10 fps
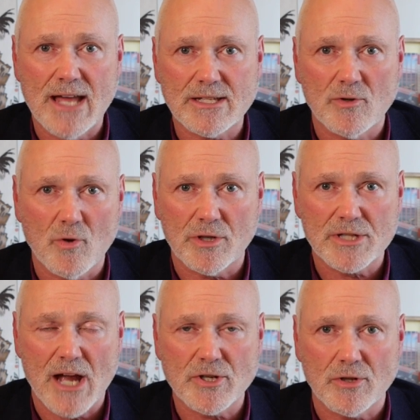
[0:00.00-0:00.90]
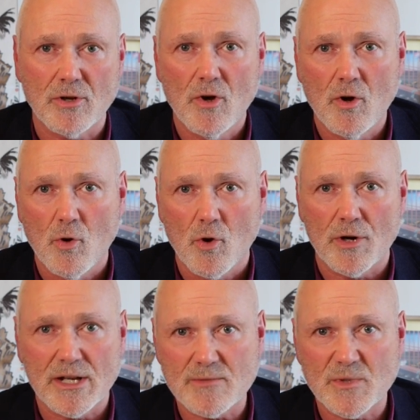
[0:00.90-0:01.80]
as an organisation or
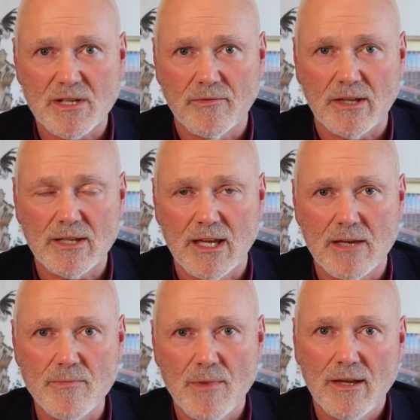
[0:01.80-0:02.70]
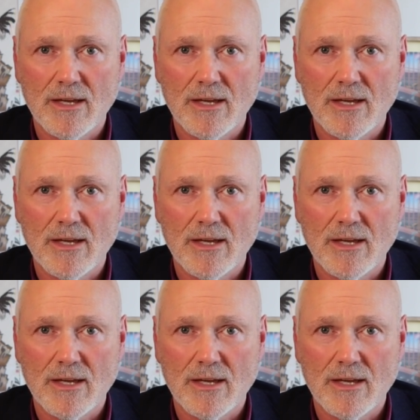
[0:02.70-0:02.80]
in a specific team,